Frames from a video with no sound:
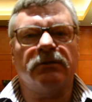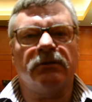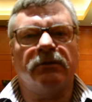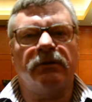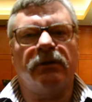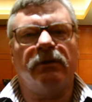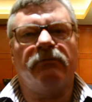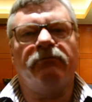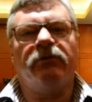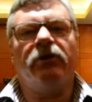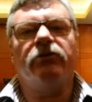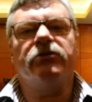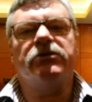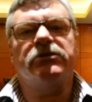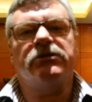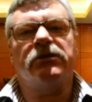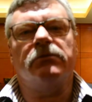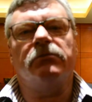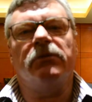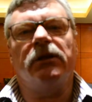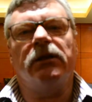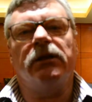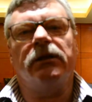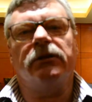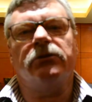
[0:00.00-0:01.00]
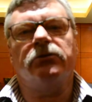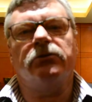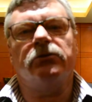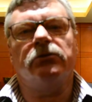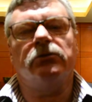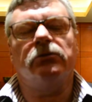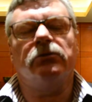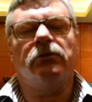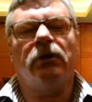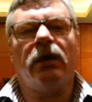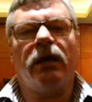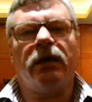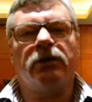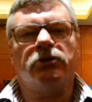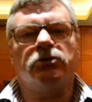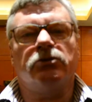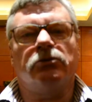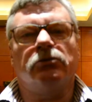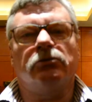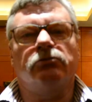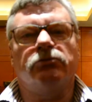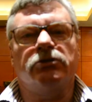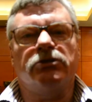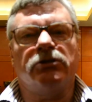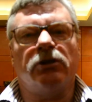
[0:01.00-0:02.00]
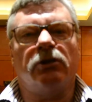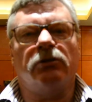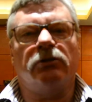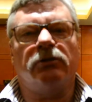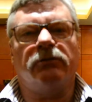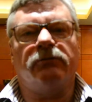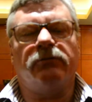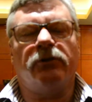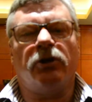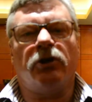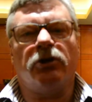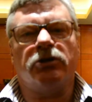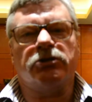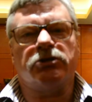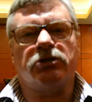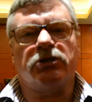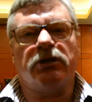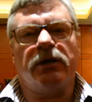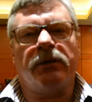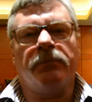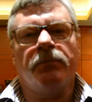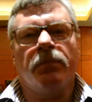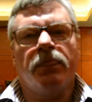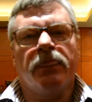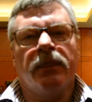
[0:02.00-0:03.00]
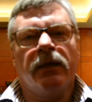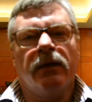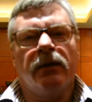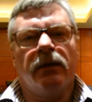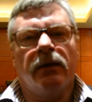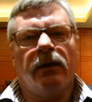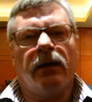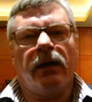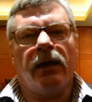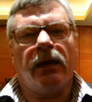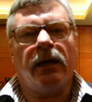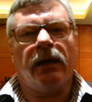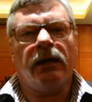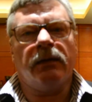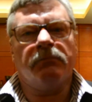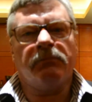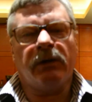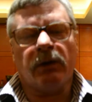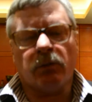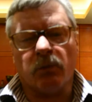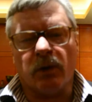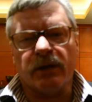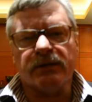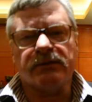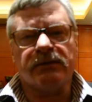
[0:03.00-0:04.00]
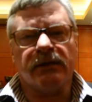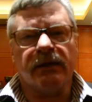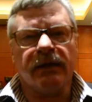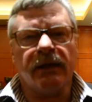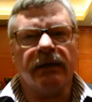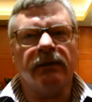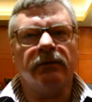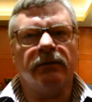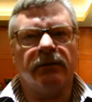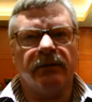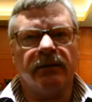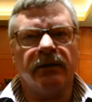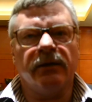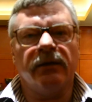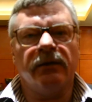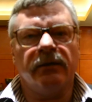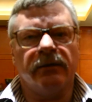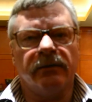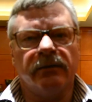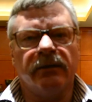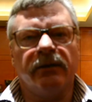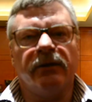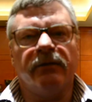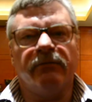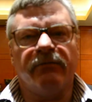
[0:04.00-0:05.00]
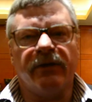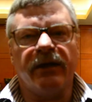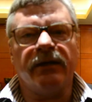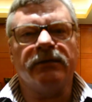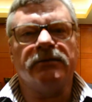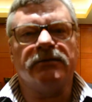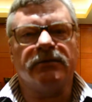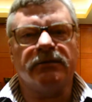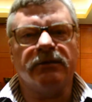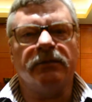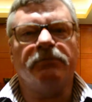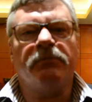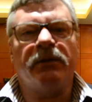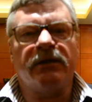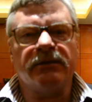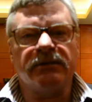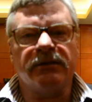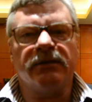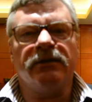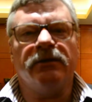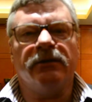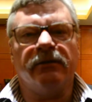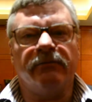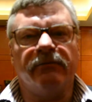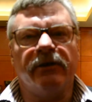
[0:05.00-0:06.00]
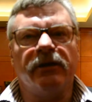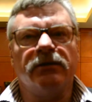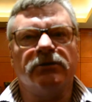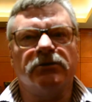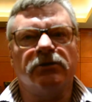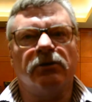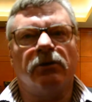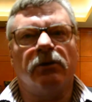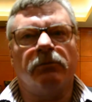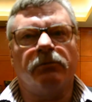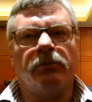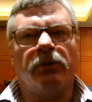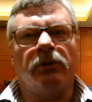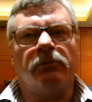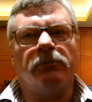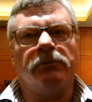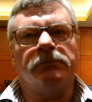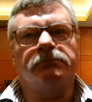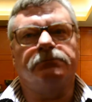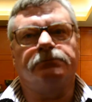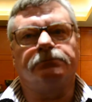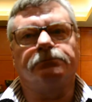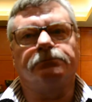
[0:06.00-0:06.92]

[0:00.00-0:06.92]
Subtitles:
very similar to the actual result of last year. But once again, the pesky events are a problem.